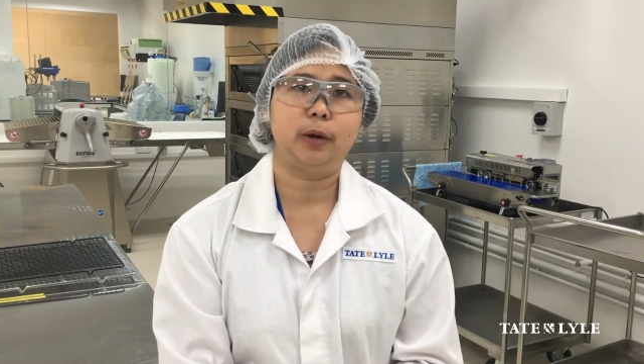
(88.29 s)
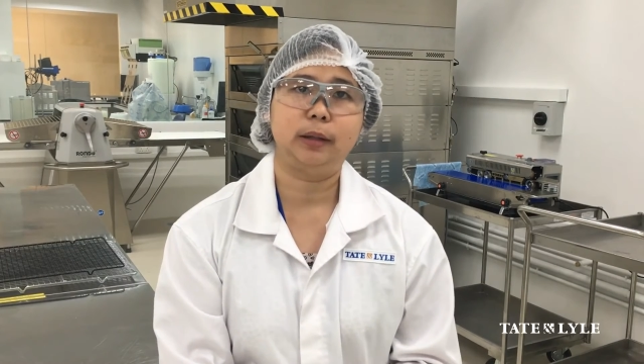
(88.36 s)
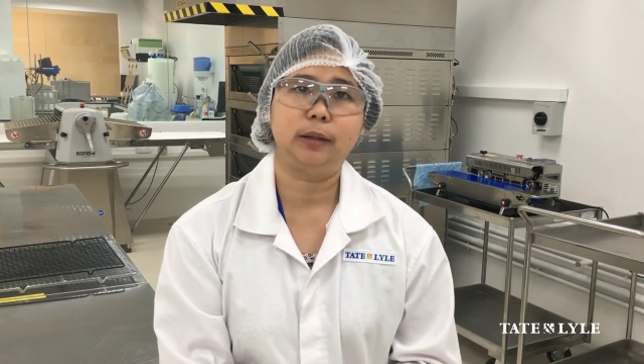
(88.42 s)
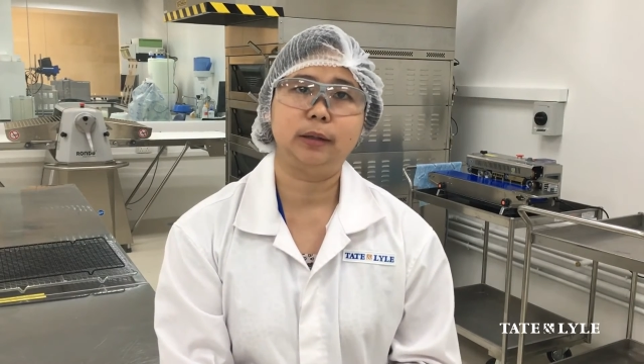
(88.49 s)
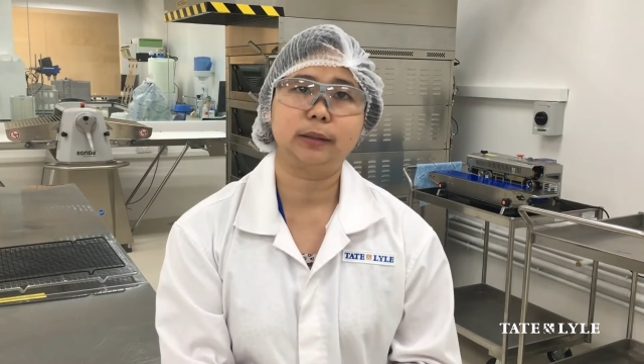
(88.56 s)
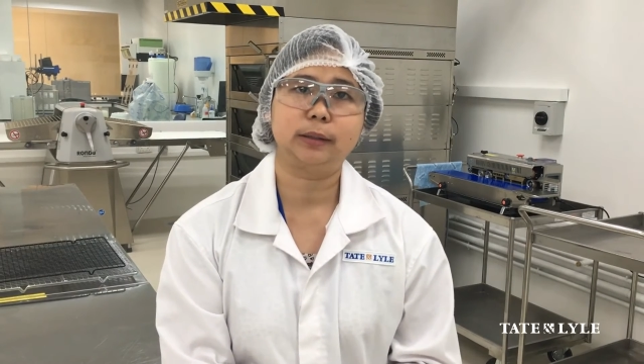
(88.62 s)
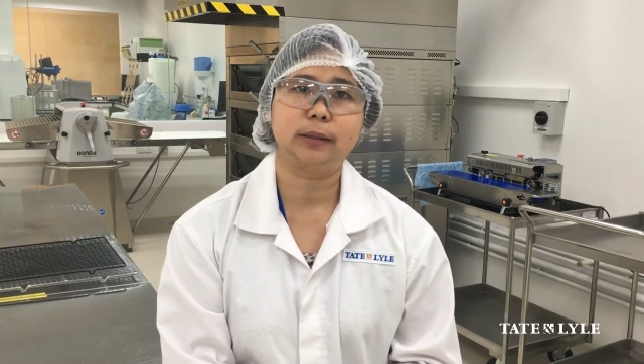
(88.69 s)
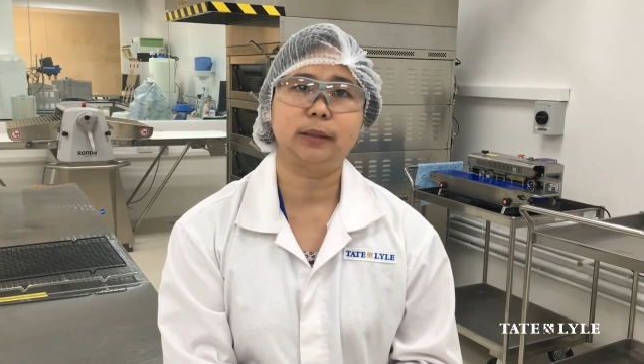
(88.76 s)

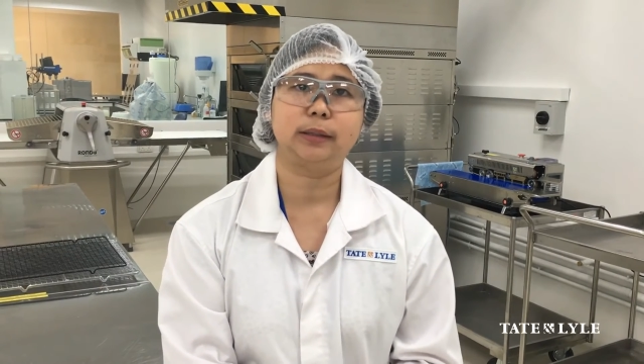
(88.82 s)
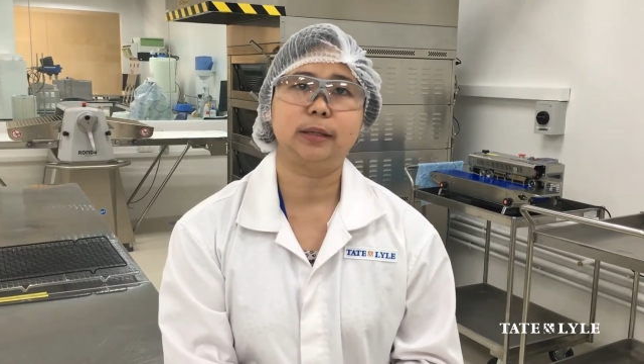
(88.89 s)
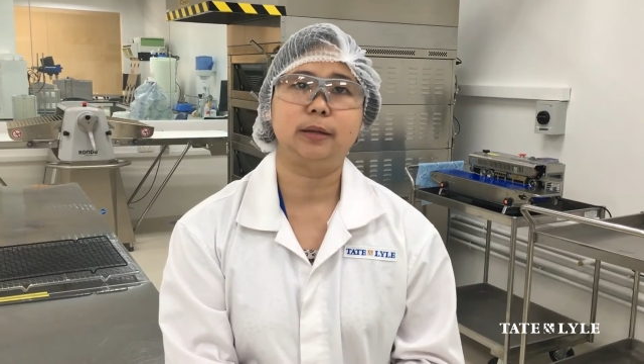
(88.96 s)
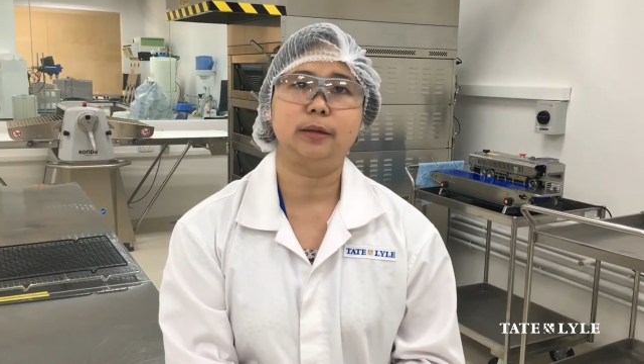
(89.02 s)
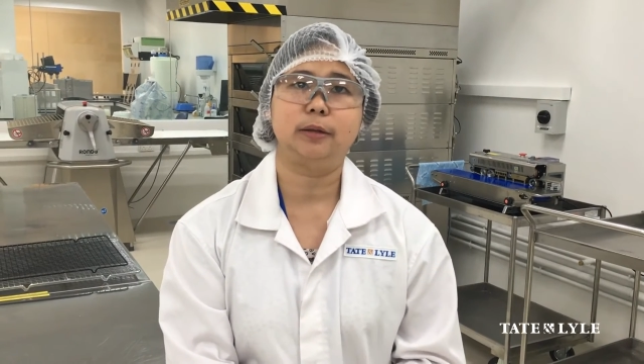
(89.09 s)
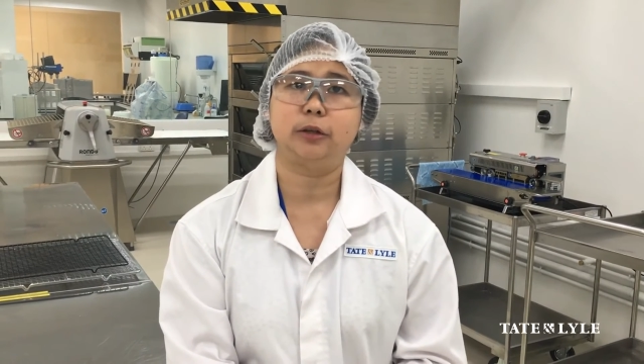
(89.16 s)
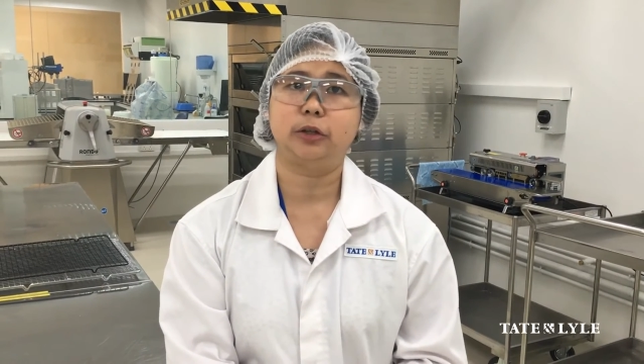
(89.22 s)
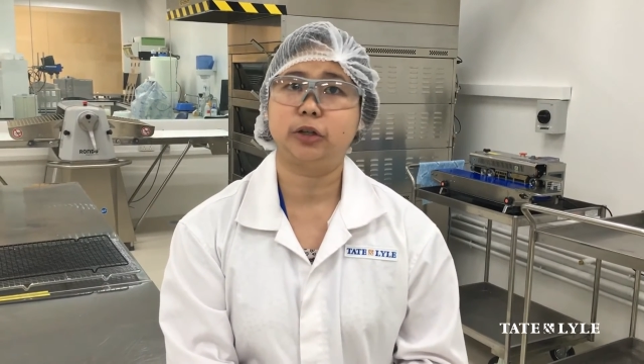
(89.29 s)
products
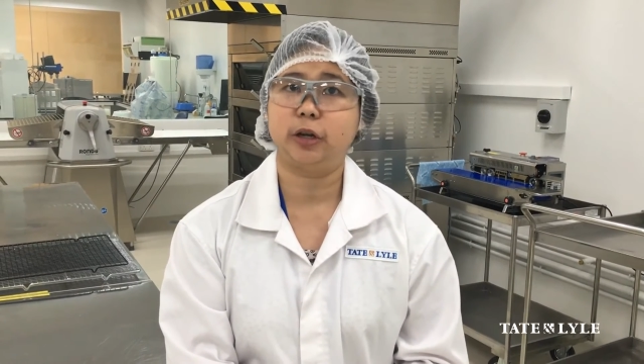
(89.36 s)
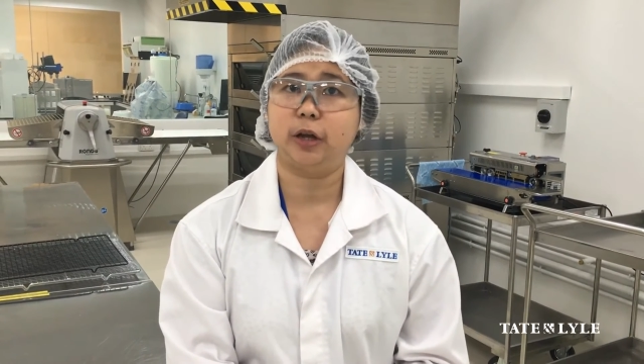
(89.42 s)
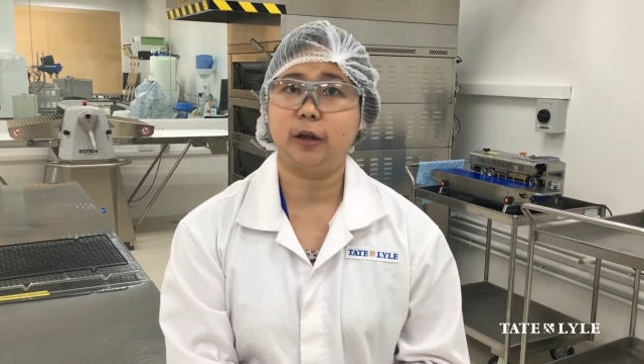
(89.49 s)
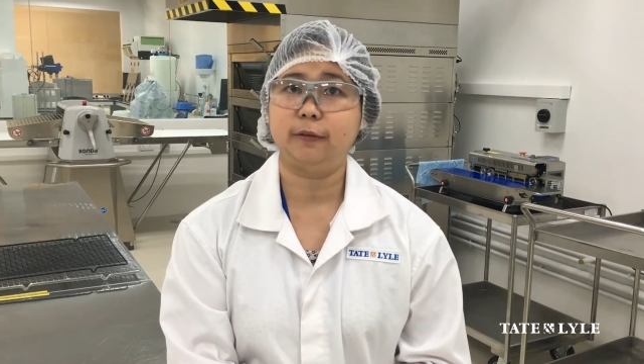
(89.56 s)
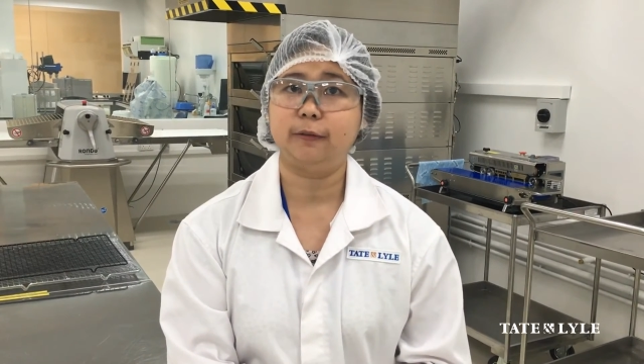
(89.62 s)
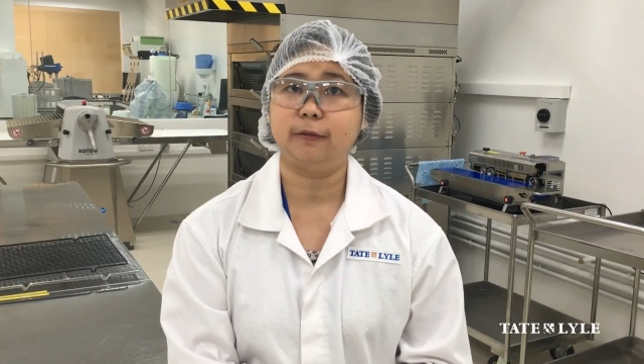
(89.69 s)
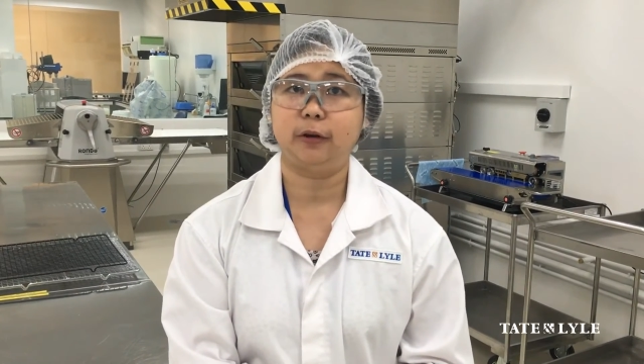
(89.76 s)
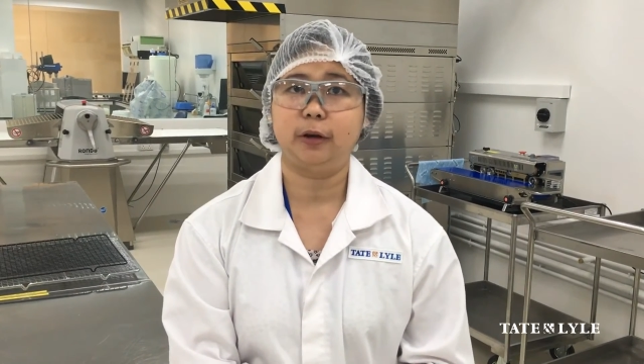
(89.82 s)
in the
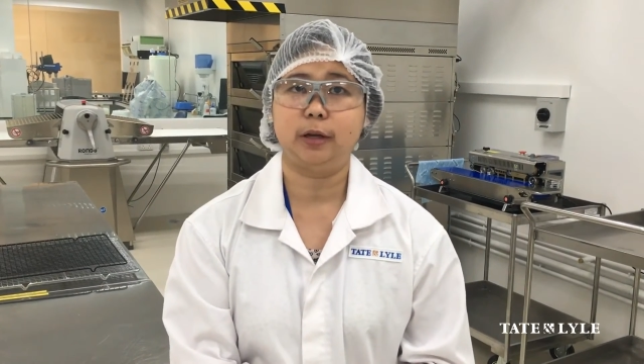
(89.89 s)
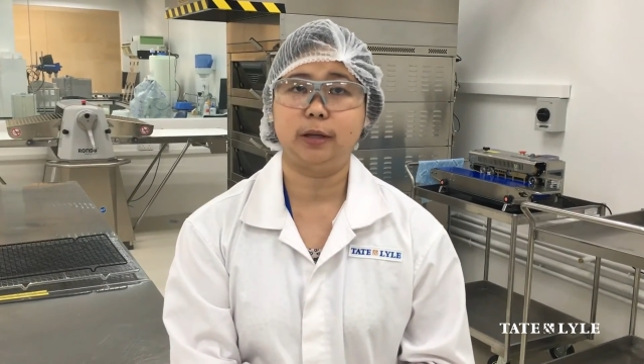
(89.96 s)
shelf